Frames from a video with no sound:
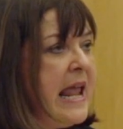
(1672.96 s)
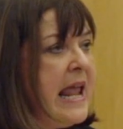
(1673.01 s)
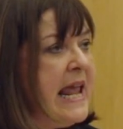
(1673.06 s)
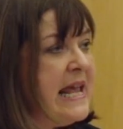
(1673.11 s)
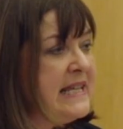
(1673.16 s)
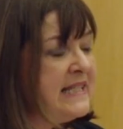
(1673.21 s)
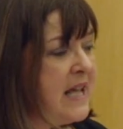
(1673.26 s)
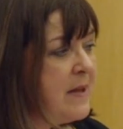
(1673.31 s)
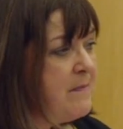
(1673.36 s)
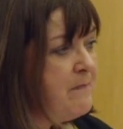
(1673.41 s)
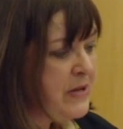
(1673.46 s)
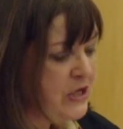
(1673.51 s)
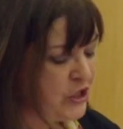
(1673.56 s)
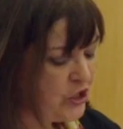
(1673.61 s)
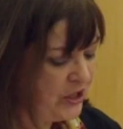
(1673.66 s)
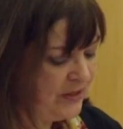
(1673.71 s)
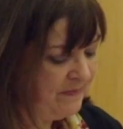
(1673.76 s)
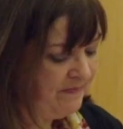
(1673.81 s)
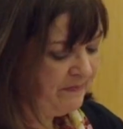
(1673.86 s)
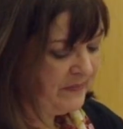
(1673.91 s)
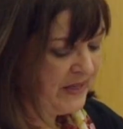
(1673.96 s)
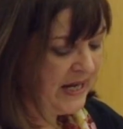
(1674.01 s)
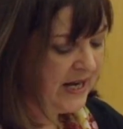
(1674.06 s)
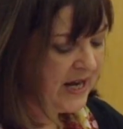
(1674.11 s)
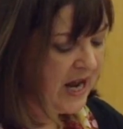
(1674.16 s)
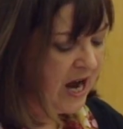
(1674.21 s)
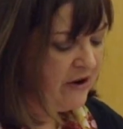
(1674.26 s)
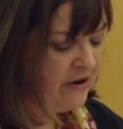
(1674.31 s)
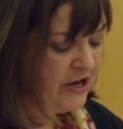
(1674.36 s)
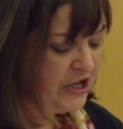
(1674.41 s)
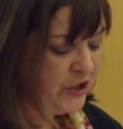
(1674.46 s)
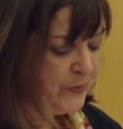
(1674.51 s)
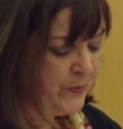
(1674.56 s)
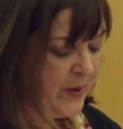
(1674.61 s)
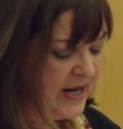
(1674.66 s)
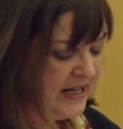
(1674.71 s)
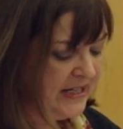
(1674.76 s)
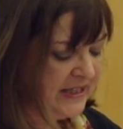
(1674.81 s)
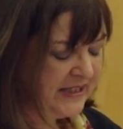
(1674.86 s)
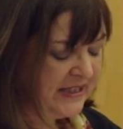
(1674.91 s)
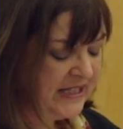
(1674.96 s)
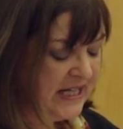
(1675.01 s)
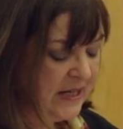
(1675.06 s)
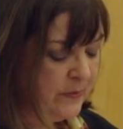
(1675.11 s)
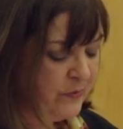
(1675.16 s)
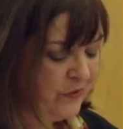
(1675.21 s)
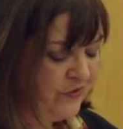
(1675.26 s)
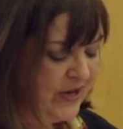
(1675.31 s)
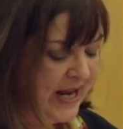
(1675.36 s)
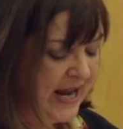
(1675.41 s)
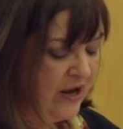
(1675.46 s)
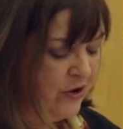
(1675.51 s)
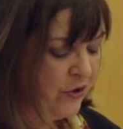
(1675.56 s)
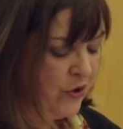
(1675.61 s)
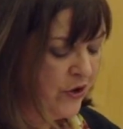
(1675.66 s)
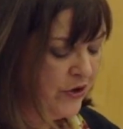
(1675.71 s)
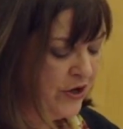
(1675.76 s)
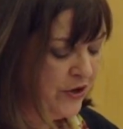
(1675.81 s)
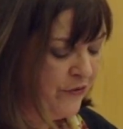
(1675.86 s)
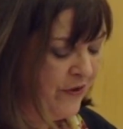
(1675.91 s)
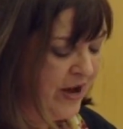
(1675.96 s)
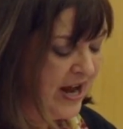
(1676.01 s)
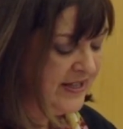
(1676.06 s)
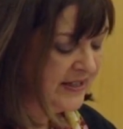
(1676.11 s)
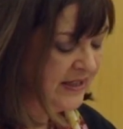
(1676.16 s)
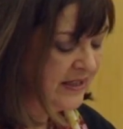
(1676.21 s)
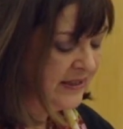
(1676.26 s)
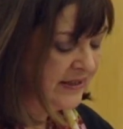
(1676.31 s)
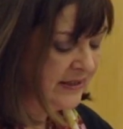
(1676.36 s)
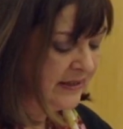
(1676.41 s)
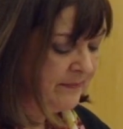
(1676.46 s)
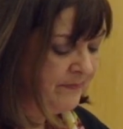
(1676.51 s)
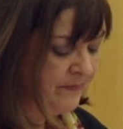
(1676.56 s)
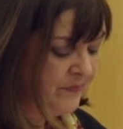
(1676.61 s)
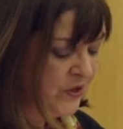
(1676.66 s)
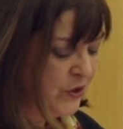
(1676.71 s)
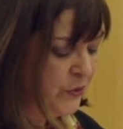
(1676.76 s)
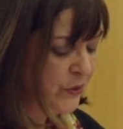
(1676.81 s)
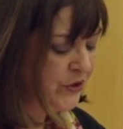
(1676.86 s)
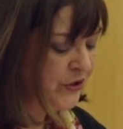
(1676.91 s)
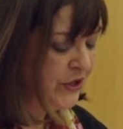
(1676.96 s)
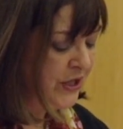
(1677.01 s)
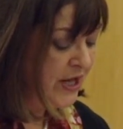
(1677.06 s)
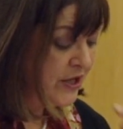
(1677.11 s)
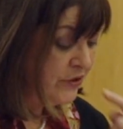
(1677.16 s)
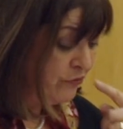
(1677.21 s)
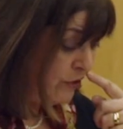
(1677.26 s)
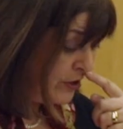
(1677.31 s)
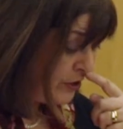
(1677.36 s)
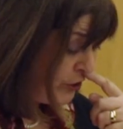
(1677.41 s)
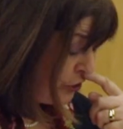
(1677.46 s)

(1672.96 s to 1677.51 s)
His ambition, encouraged by his team of neocon advisors, to assert